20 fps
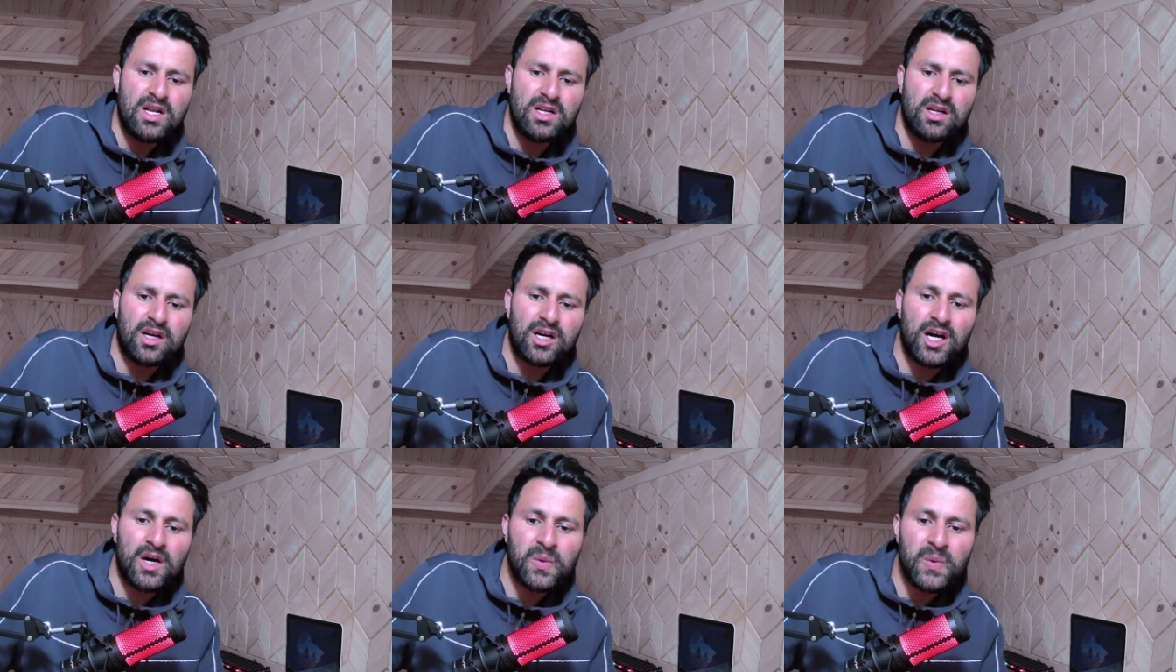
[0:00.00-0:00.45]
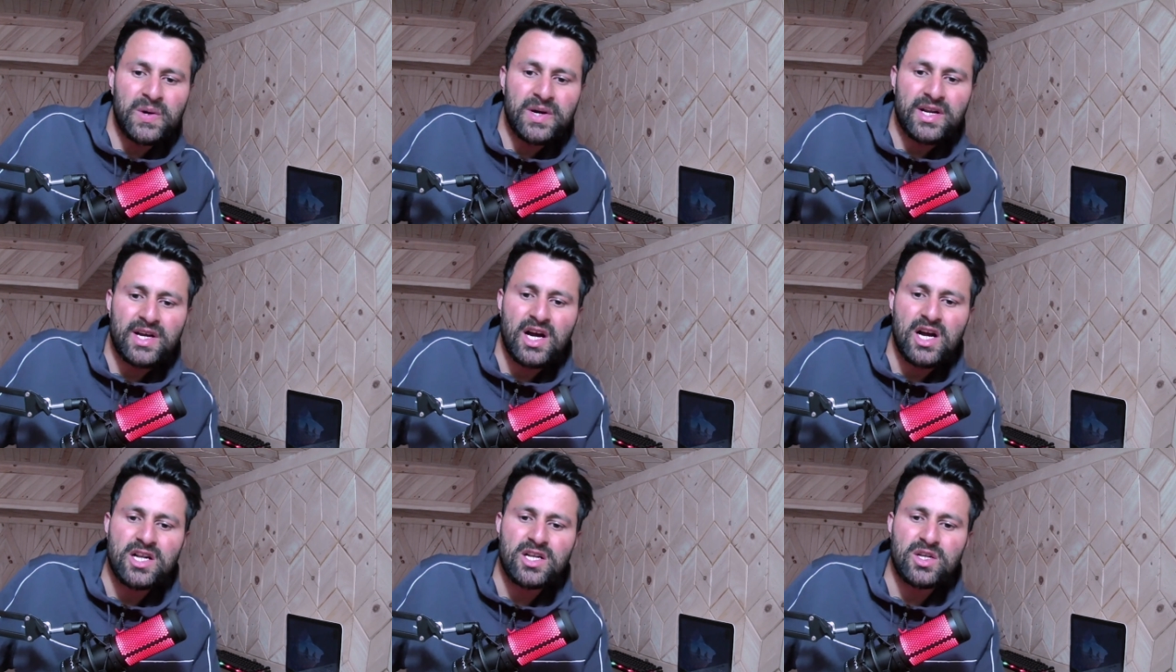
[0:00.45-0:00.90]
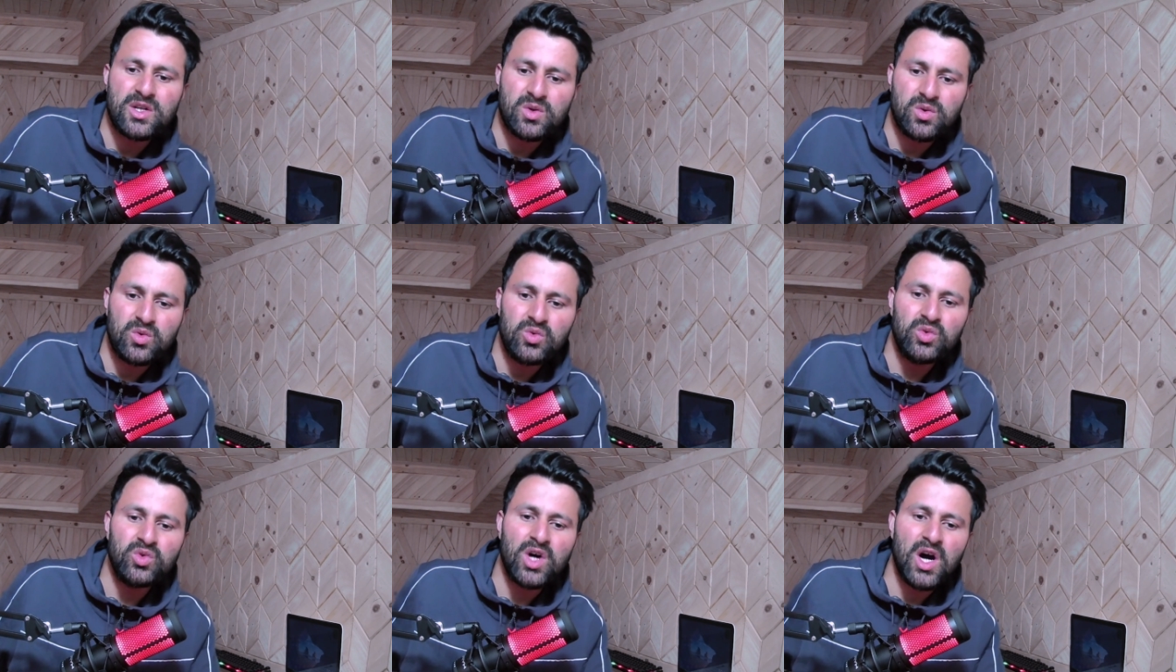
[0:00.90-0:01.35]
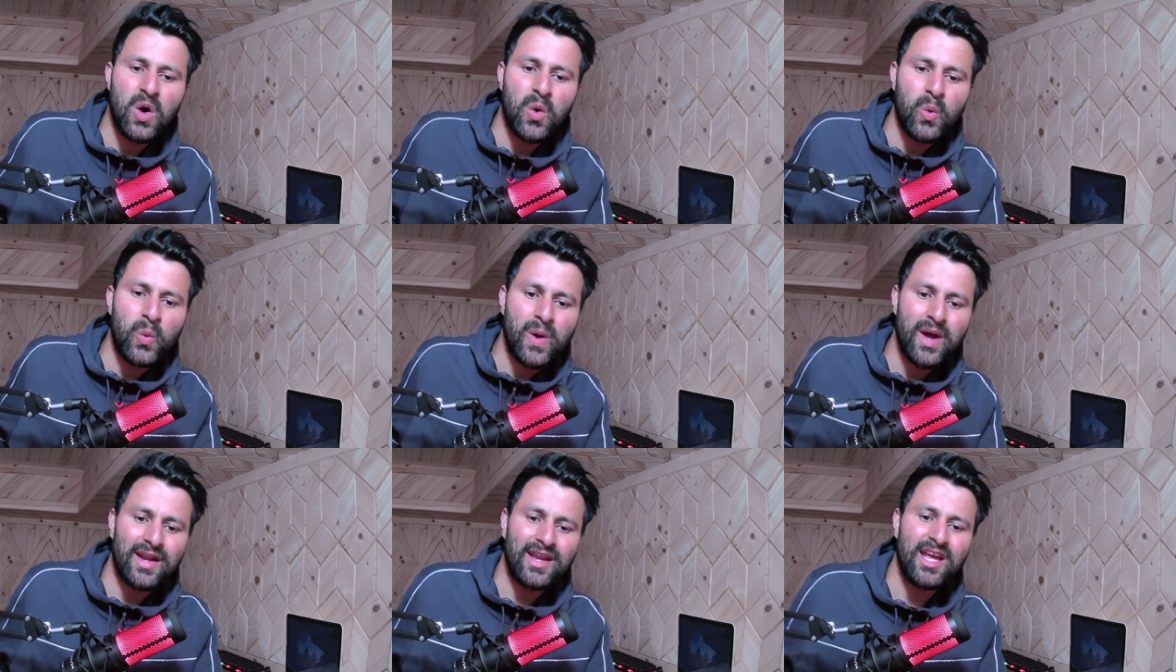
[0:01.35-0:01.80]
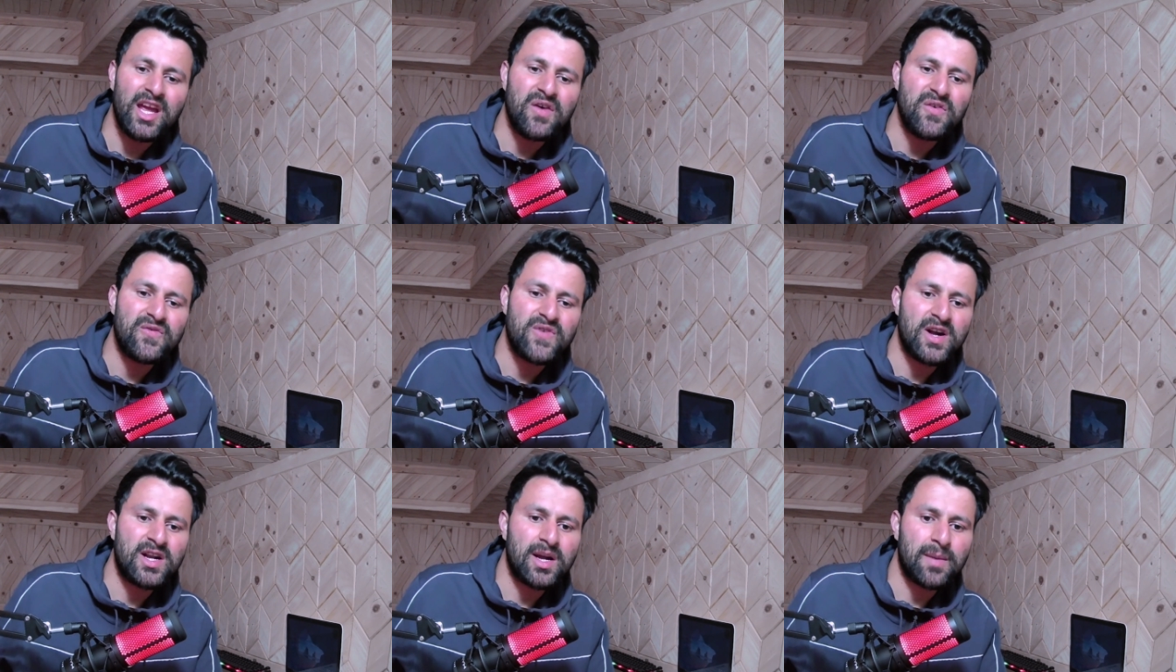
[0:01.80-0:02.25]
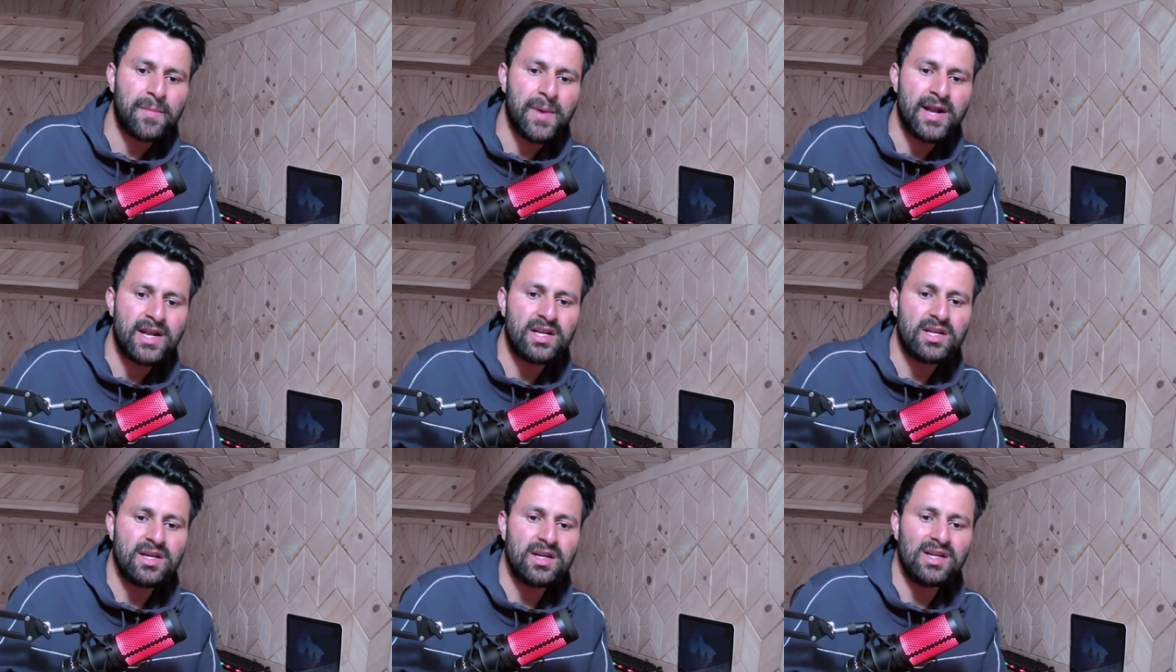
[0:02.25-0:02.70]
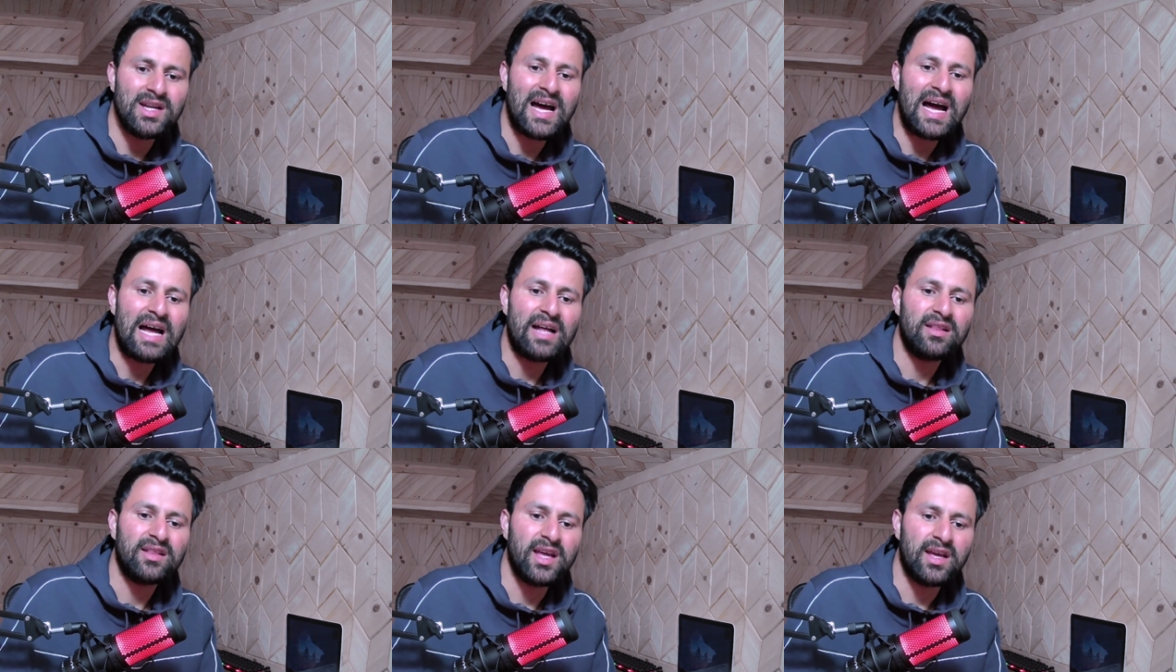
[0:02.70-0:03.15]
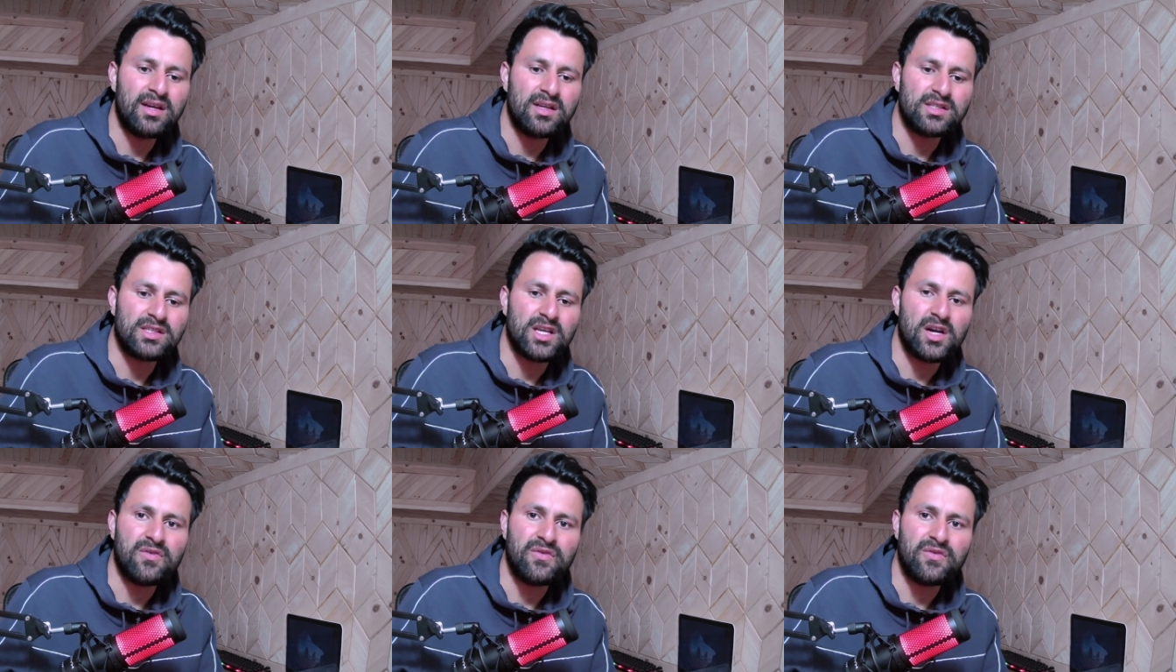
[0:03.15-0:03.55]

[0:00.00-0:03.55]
cover two very fundamental things.